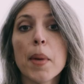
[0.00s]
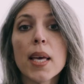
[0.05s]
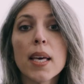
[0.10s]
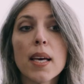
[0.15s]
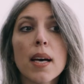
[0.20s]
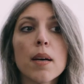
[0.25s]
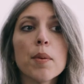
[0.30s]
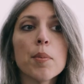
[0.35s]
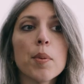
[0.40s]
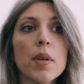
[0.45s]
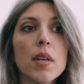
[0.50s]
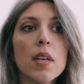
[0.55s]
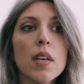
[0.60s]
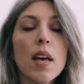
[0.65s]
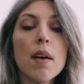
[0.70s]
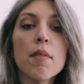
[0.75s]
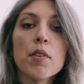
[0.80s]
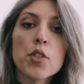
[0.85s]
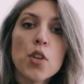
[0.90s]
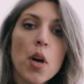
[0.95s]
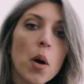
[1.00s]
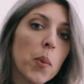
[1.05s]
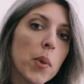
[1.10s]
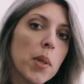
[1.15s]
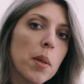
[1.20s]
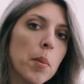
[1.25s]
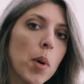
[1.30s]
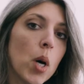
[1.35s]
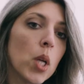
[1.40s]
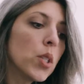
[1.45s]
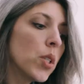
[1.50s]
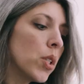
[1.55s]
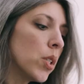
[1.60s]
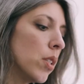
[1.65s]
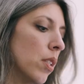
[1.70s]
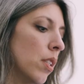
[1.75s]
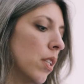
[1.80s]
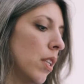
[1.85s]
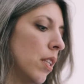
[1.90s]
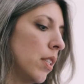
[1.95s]
makeup, have a chat with the
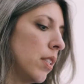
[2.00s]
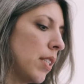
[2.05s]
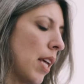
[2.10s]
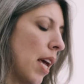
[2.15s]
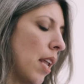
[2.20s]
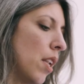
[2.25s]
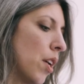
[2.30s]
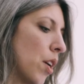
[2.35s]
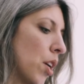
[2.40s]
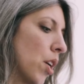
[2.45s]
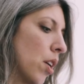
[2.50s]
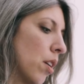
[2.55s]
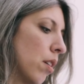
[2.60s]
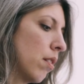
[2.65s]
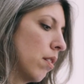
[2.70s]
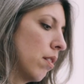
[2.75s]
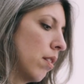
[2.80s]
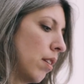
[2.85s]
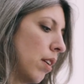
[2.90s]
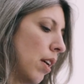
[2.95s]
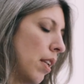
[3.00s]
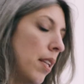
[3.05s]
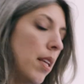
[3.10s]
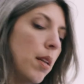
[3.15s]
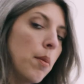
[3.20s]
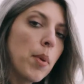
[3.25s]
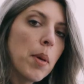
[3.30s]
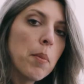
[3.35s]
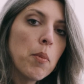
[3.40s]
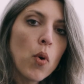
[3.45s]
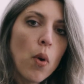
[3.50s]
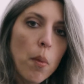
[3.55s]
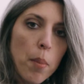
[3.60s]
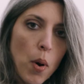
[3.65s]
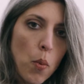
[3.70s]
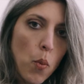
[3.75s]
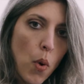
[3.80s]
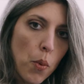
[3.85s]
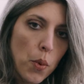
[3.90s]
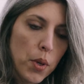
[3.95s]
model, tell her a little bit more
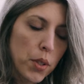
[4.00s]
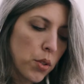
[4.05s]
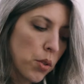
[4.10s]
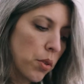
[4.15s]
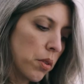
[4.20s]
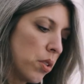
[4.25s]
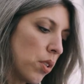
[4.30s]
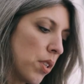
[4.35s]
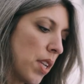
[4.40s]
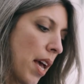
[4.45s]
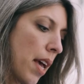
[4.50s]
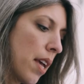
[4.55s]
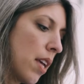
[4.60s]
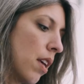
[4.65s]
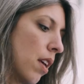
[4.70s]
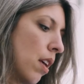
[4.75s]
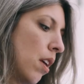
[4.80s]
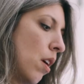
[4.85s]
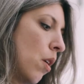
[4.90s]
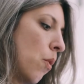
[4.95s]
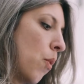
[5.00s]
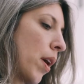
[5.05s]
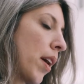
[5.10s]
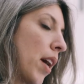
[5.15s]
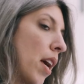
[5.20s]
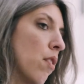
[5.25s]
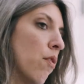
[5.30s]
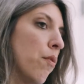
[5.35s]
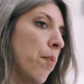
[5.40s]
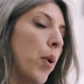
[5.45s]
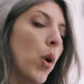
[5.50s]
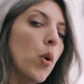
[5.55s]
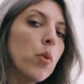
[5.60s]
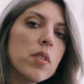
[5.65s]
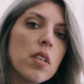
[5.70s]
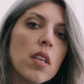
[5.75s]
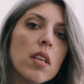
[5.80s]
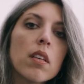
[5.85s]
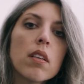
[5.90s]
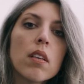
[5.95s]
about what we're doing today, what kind of
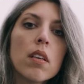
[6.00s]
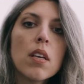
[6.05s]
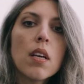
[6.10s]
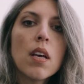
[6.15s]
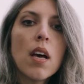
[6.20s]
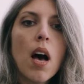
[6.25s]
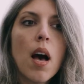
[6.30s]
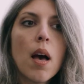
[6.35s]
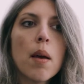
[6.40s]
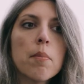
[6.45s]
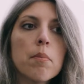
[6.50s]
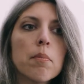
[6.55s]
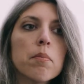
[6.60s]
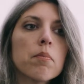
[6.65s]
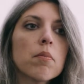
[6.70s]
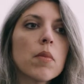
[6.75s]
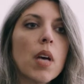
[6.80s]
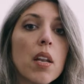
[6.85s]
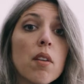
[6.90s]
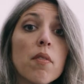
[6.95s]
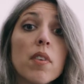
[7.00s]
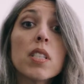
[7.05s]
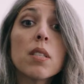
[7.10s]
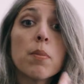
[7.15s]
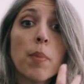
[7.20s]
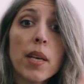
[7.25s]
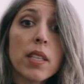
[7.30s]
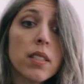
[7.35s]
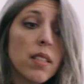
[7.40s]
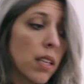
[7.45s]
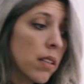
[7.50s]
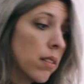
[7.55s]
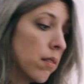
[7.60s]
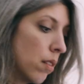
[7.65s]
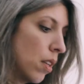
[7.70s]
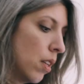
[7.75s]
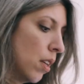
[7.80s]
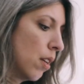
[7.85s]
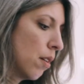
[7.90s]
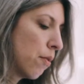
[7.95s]
posing I'm kind of
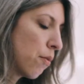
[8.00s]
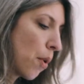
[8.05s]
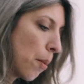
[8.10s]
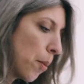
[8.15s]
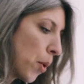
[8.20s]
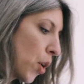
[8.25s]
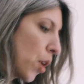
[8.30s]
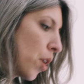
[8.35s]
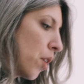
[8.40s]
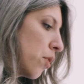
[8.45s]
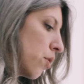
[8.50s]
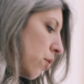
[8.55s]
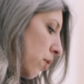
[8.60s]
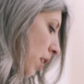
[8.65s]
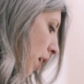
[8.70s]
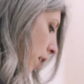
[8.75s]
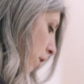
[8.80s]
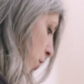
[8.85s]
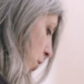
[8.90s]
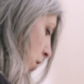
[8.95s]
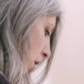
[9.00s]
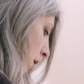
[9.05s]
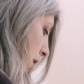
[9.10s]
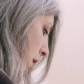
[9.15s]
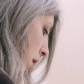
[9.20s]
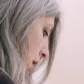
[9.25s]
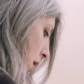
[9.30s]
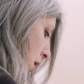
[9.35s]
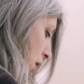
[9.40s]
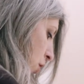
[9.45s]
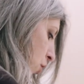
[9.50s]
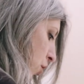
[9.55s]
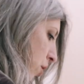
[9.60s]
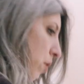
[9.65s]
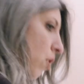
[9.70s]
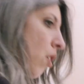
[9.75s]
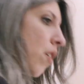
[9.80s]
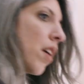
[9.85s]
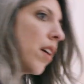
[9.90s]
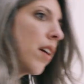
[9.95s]
expecting from her so that
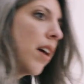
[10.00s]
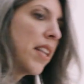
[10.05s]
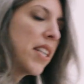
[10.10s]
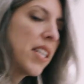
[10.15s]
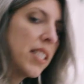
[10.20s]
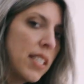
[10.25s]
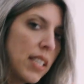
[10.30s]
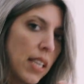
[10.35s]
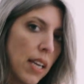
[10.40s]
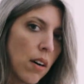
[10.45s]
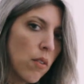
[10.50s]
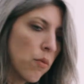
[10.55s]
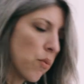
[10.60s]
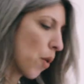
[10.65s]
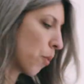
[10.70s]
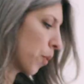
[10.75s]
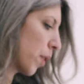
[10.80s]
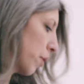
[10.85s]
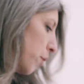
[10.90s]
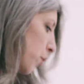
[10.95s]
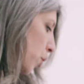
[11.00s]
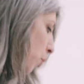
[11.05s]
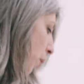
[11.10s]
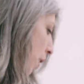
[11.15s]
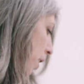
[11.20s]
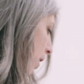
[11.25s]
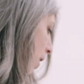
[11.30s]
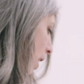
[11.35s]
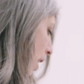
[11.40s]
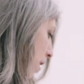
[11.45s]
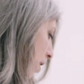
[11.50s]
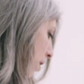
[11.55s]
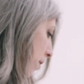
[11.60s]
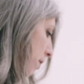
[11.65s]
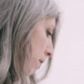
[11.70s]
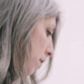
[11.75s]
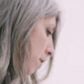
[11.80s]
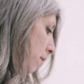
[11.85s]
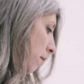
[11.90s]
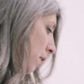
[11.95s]
she's got an idea of what we're doing
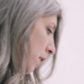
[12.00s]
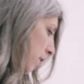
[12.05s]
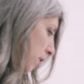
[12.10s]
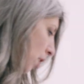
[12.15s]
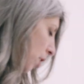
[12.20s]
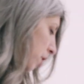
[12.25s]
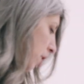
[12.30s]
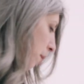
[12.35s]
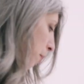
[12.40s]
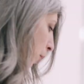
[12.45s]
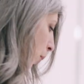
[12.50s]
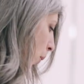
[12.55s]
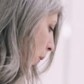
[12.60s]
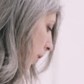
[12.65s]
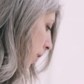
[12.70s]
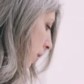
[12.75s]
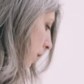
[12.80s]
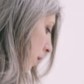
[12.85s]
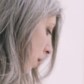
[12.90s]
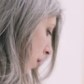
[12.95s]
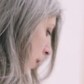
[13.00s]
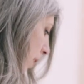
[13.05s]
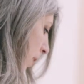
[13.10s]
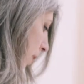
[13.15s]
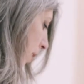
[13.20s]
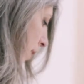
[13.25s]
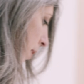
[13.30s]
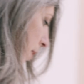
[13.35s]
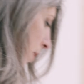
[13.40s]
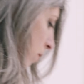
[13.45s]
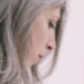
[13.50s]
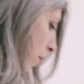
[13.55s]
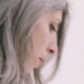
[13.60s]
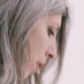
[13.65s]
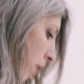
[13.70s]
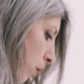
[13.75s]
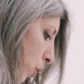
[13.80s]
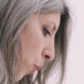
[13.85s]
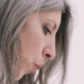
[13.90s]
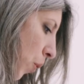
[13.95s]
and starting point,
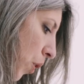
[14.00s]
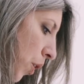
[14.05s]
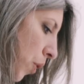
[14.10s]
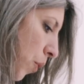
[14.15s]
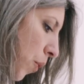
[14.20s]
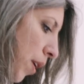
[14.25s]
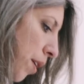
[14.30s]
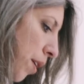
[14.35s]
something to work